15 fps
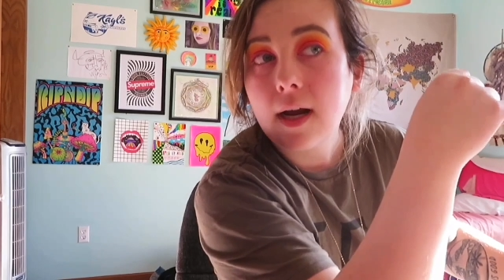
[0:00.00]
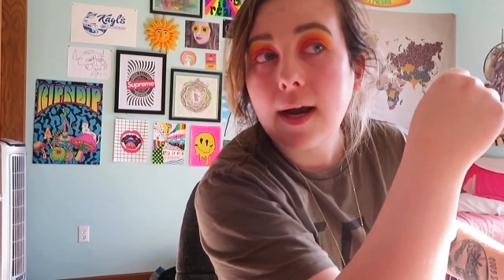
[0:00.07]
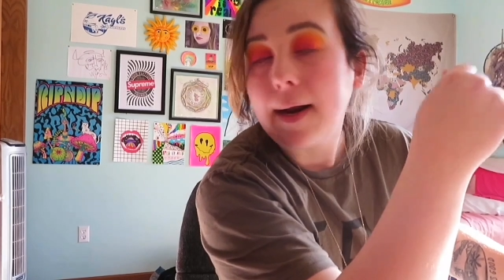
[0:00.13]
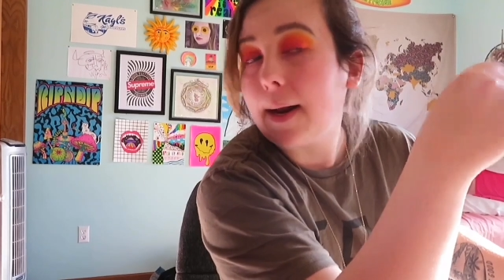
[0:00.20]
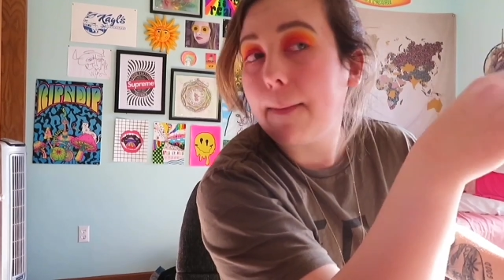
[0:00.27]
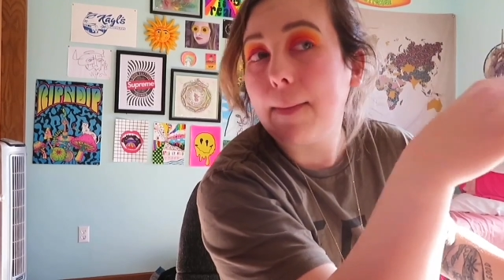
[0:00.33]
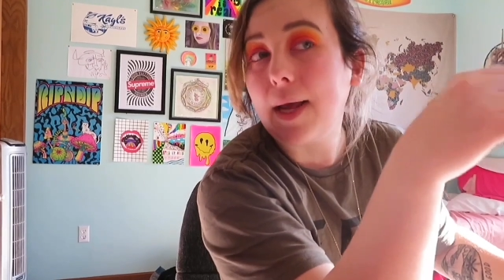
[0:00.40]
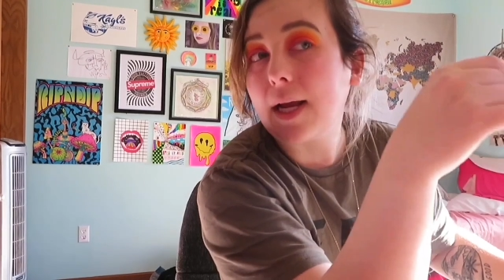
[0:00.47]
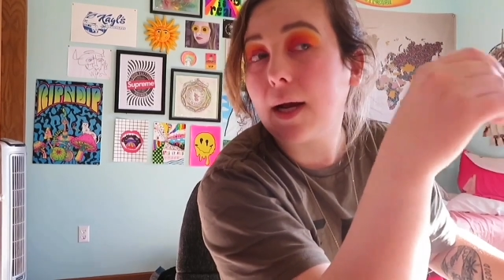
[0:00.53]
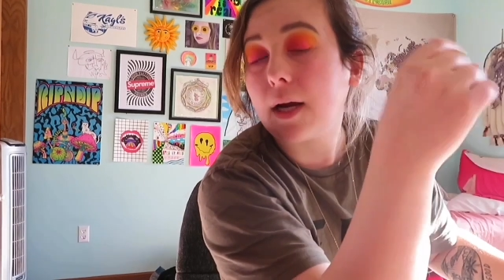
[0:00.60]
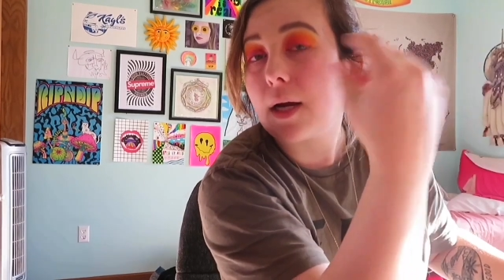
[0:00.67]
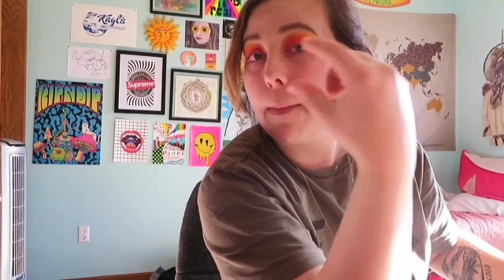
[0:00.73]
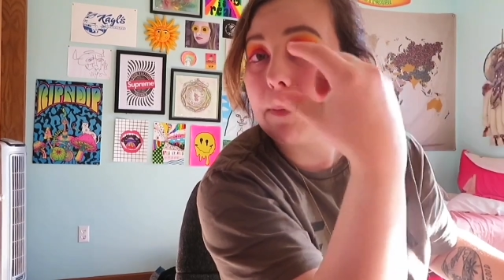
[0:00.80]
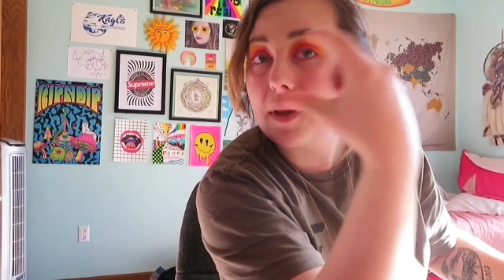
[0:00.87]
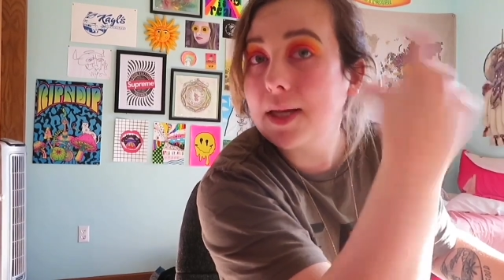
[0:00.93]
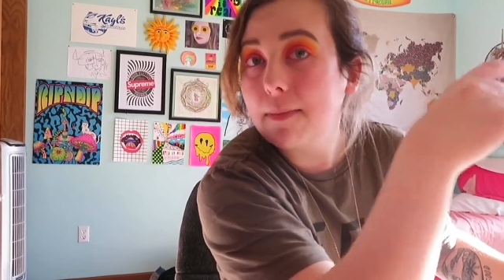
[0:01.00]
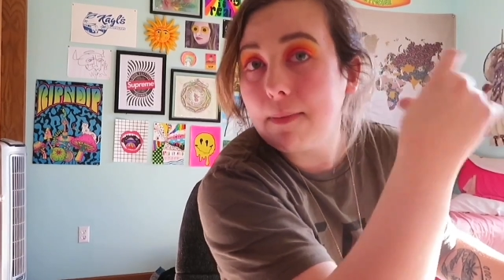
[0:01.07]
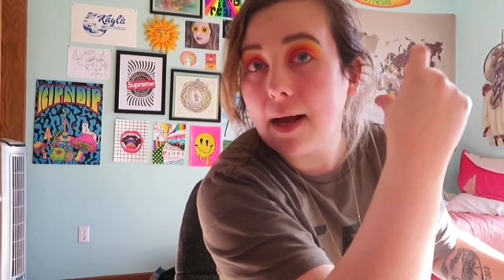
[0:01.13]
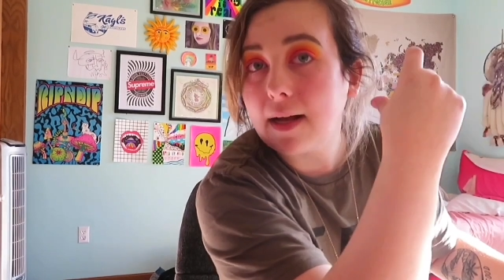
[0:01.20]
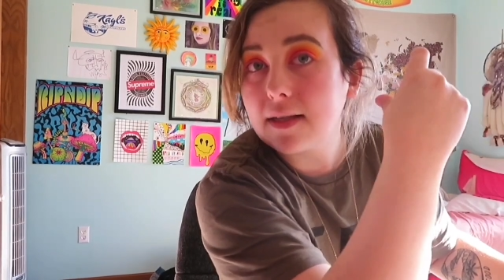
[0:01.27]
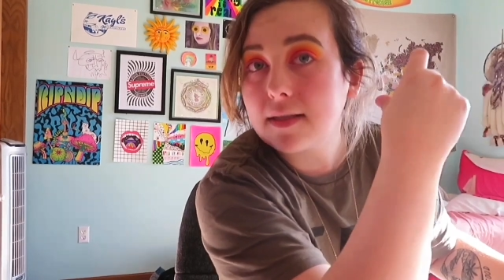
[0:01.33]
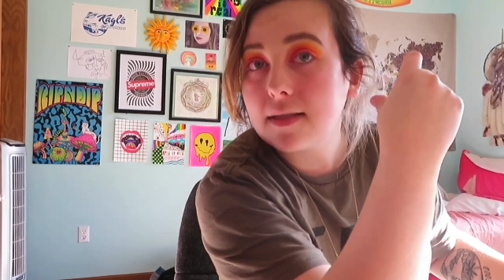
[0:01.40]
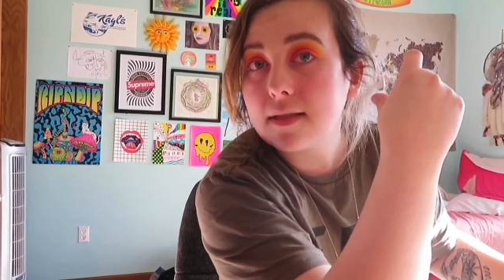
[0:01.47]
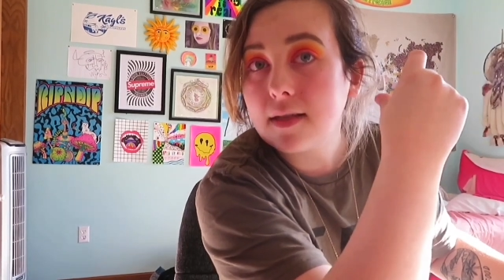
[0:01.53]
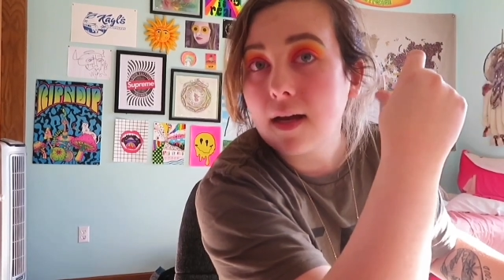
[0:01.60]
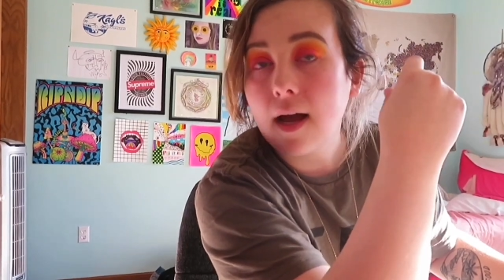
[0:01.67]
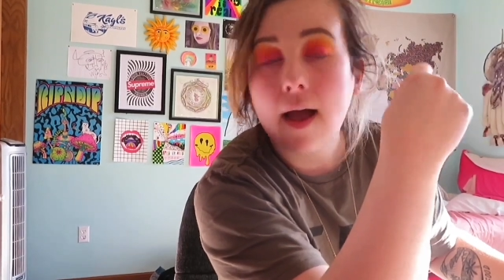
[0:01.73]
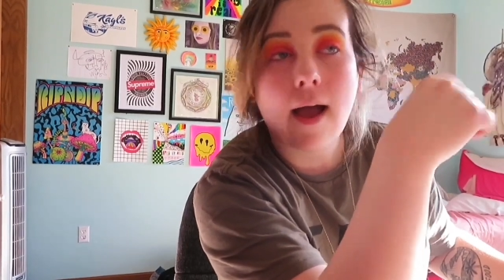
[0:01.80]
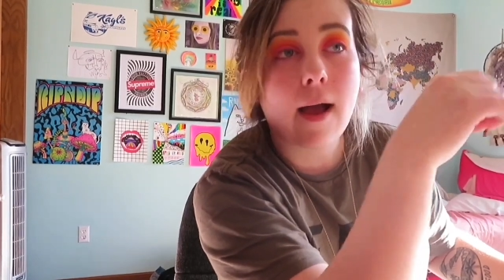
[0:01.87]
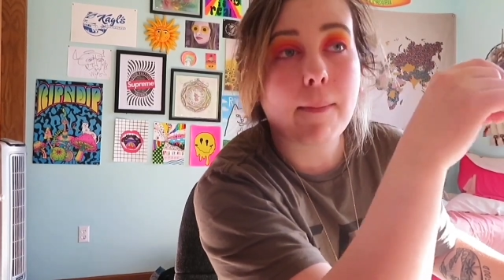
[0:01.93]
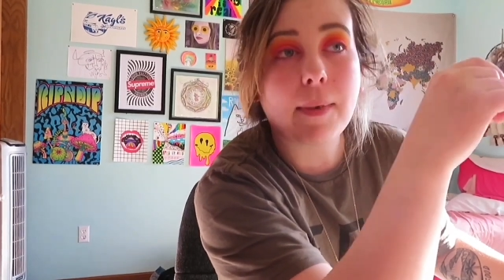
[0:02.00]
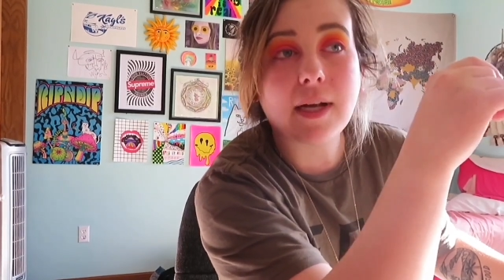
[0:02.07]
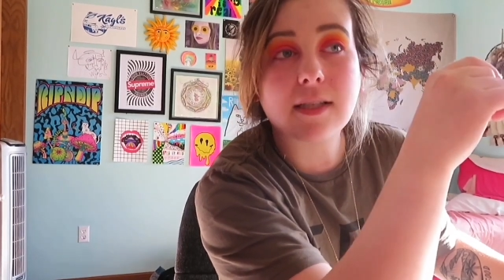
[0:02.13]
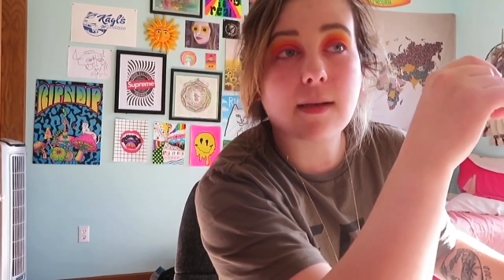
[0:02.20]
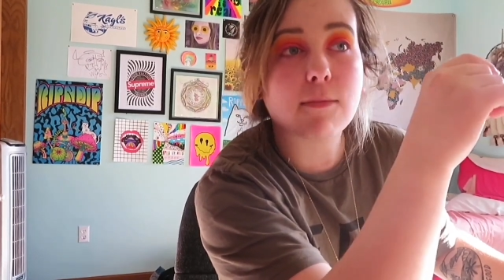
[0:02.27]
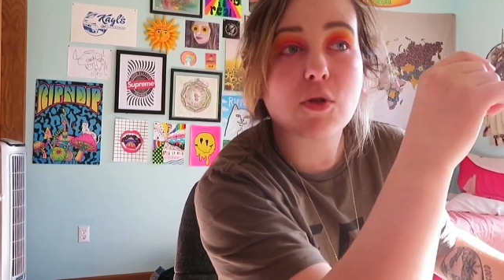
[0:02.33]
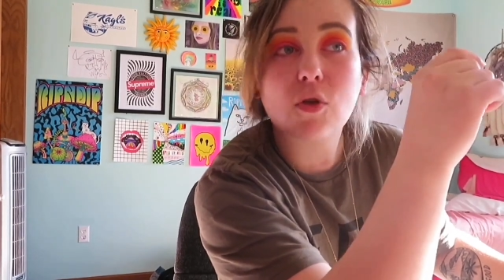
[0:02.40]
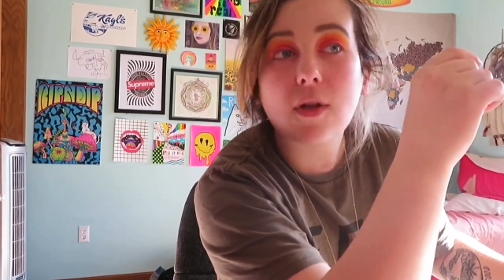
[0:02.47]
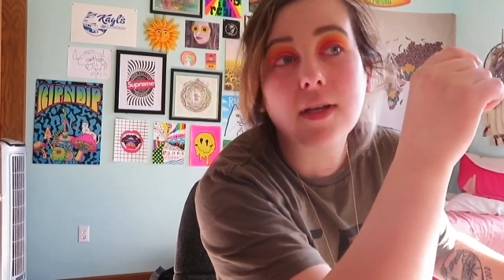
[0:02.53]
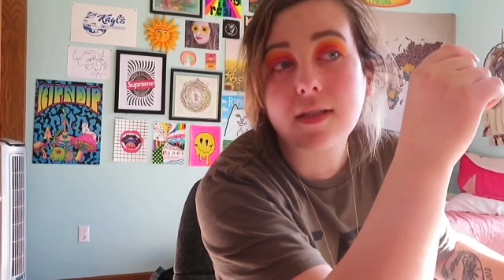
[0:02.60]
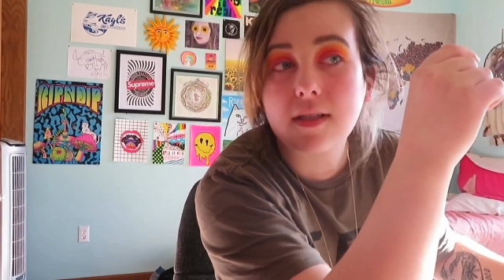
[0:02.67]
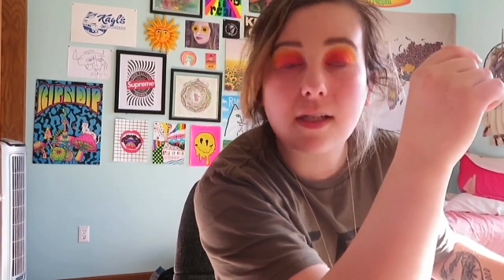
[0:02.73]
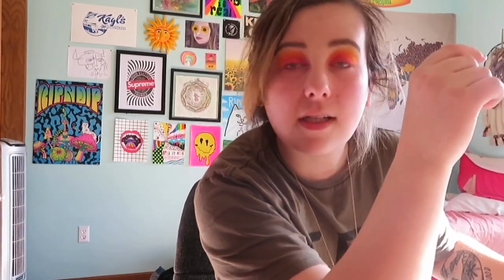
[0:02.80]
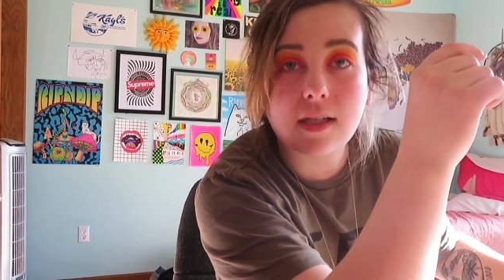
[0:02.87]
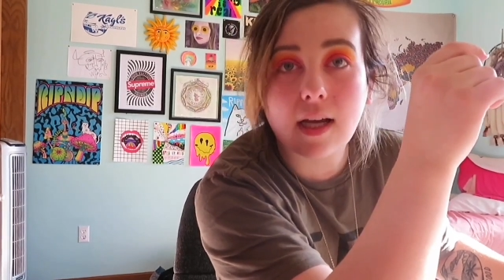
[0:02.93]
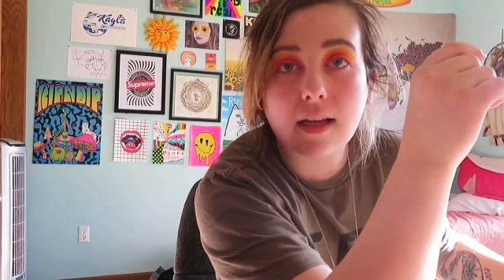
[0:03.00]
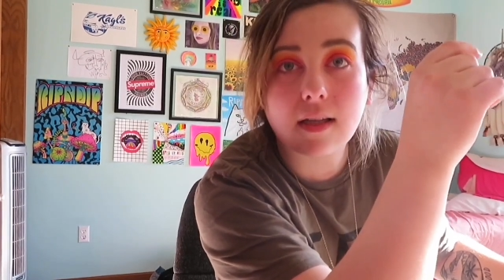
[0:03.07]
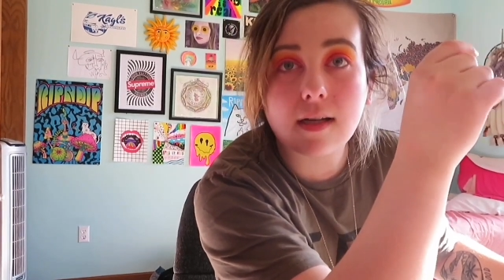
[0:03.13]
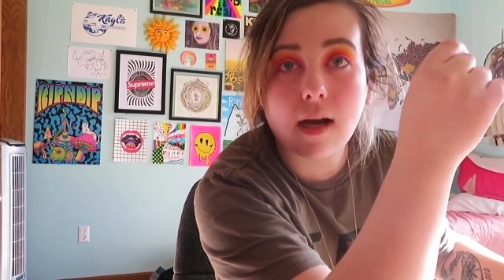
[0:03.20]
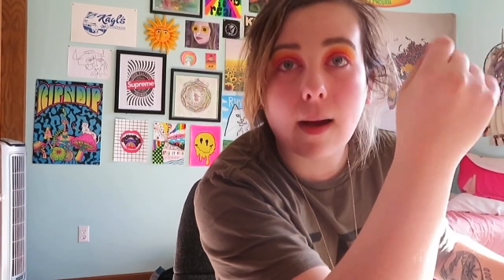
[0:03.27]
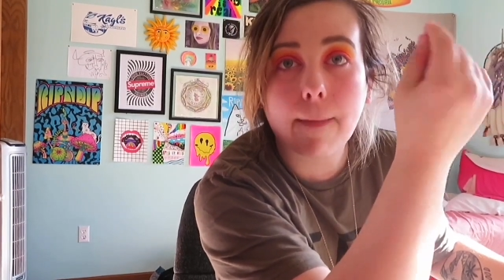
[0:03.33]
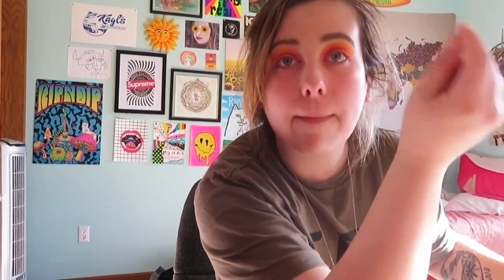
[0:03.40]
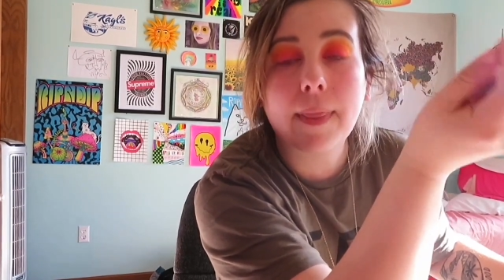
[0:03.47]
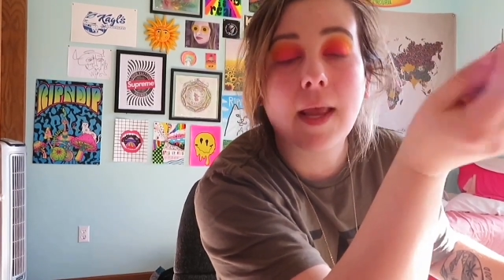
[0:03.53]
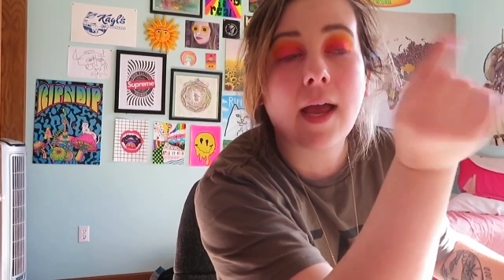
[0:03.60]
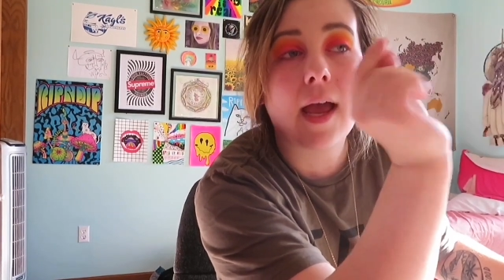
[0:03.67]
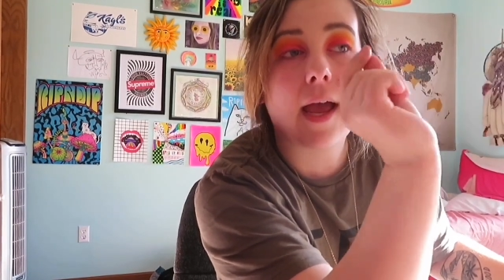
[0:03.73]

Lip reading: and I make a complete mess because I'm too lazy to take the time,